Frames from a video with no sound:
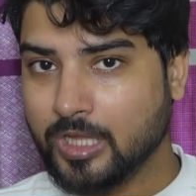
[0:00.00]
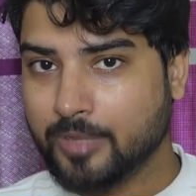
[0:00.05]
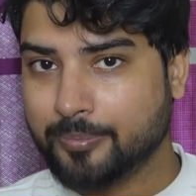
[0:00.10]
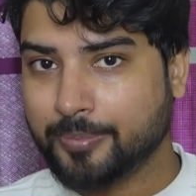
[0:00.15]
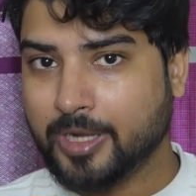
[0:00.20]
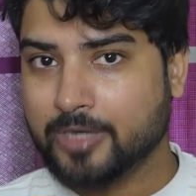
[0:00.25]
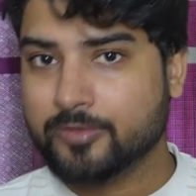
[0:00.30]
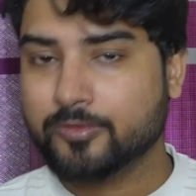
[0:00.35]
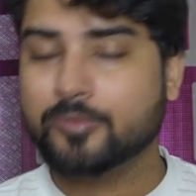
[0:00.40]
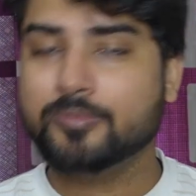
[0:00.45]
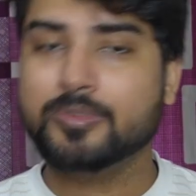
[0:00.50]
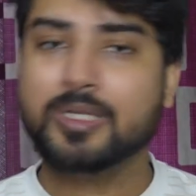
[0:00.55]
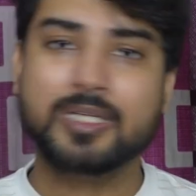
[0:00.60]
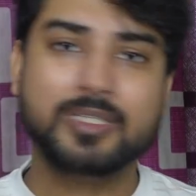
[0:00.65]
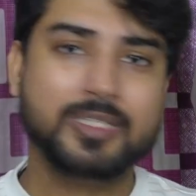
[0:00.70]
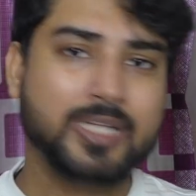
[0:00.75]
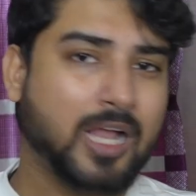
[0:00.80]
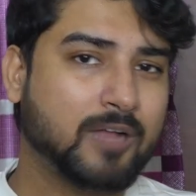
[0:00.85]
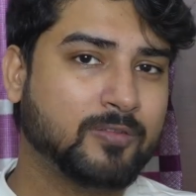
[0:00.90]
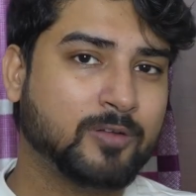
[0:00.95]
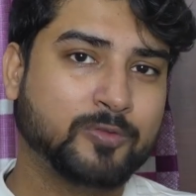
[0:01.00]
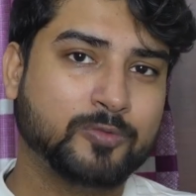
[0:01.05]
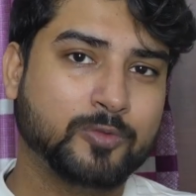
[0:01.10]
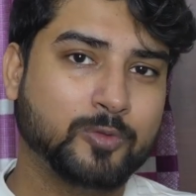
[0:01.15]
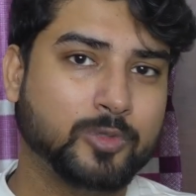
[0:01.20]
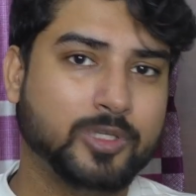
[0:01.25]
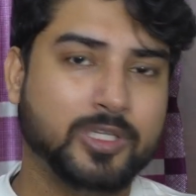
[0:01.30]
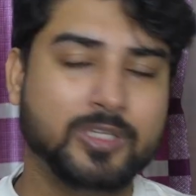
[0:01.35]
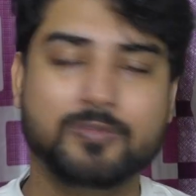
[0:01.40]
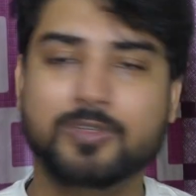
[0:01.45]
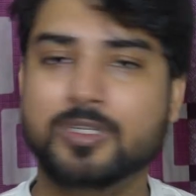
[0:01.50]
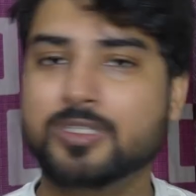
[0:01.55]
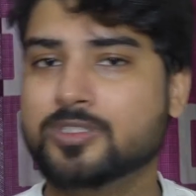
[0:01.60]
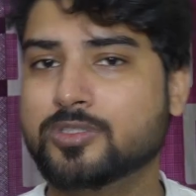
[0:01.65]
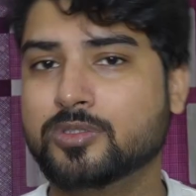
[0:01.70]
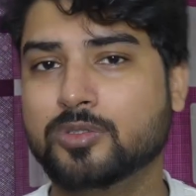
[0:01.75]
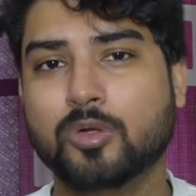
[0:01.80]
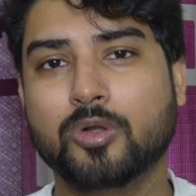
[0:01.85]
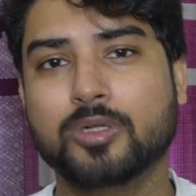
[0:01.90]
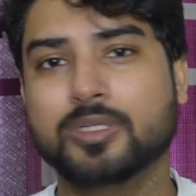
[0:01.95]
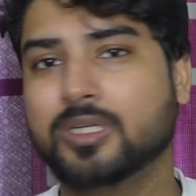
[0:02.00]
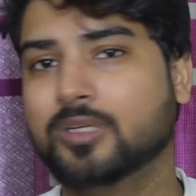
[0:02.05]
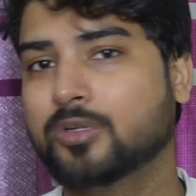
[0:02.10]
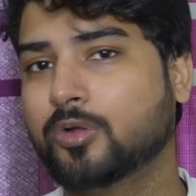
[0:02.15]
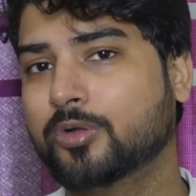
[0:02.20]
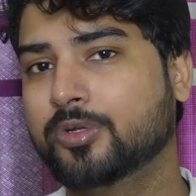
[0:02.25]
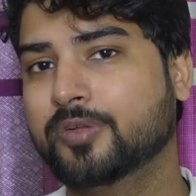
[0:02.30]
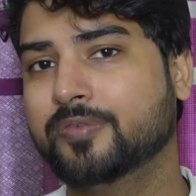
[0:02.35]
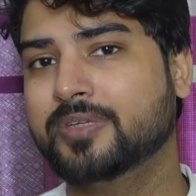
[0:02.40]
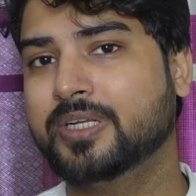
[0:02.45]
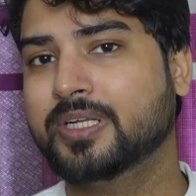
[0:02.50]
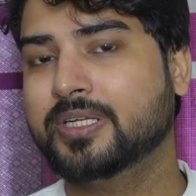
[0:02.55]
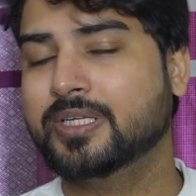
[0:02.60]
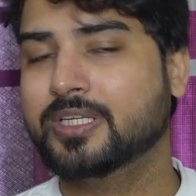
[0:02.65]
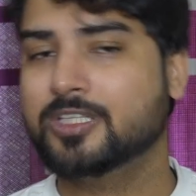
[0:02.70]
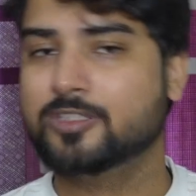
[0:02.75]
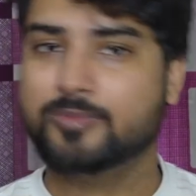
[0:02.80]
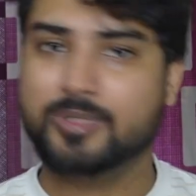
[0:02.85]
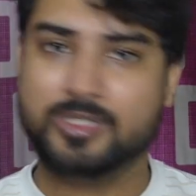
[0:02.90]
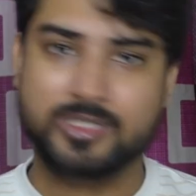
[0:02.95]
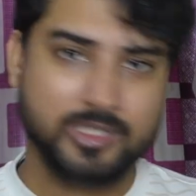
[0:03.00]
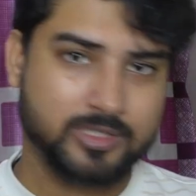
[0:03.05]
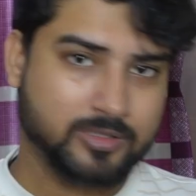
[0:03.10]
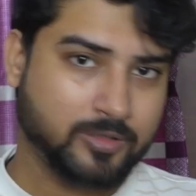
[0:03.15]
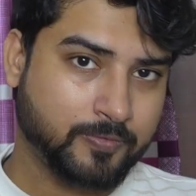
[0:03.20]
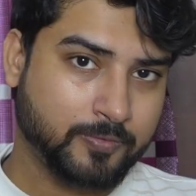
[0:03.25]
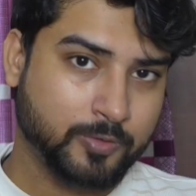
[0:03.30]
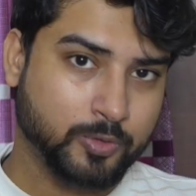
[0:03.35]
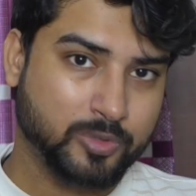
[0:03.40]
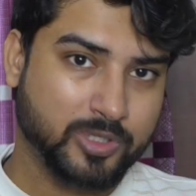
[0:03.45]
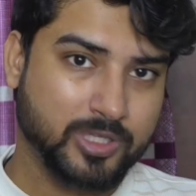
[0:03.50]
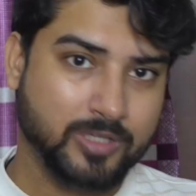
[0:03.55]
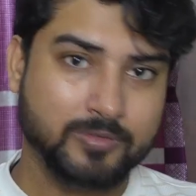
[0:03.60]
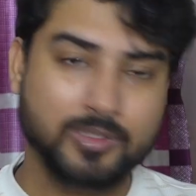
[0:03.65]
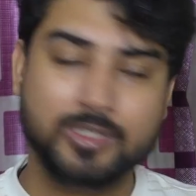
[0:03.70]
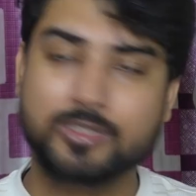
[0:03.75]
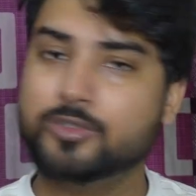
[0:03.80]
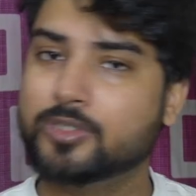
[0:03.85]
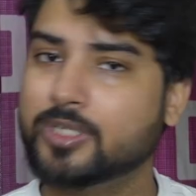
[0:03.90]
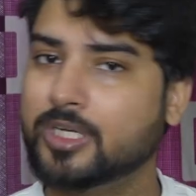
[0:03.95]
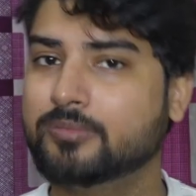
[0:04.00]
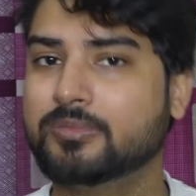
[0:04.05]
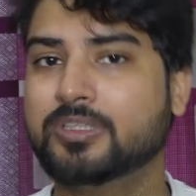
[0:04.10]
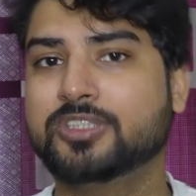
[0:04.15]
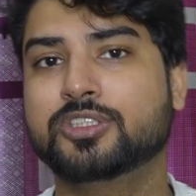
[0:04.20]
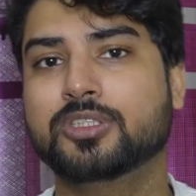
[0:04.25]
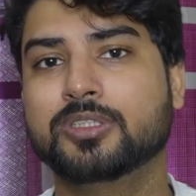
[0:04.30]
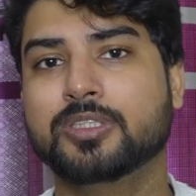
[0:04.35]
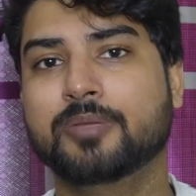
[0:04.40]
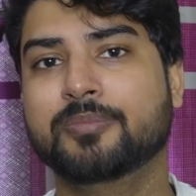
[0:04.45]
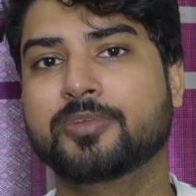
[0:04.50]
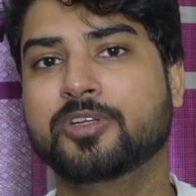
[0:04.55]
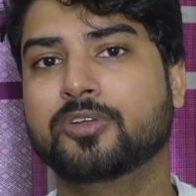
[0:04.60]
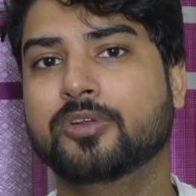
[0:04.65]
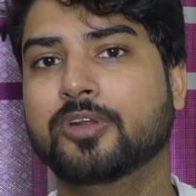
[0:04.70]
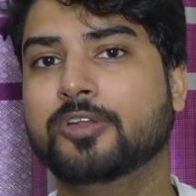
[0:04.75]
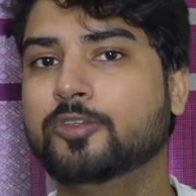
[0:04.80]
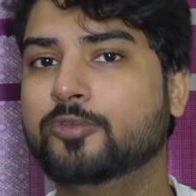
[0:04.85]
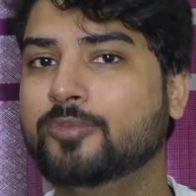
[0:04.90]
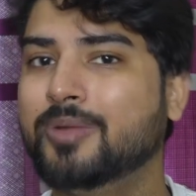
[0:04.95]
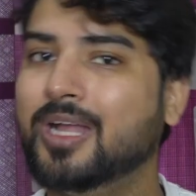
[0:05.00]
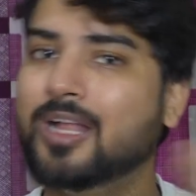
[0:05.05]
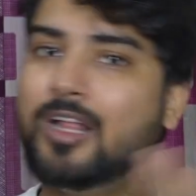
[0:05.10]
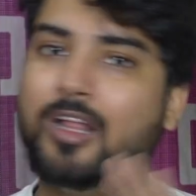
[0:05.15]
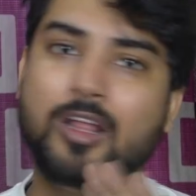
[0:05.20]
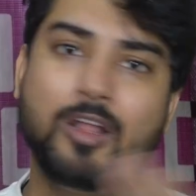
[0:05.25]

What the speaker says: Apart from that, they have a few keywords, not a lot of details, but just a few keywords. You can mention them in your resume.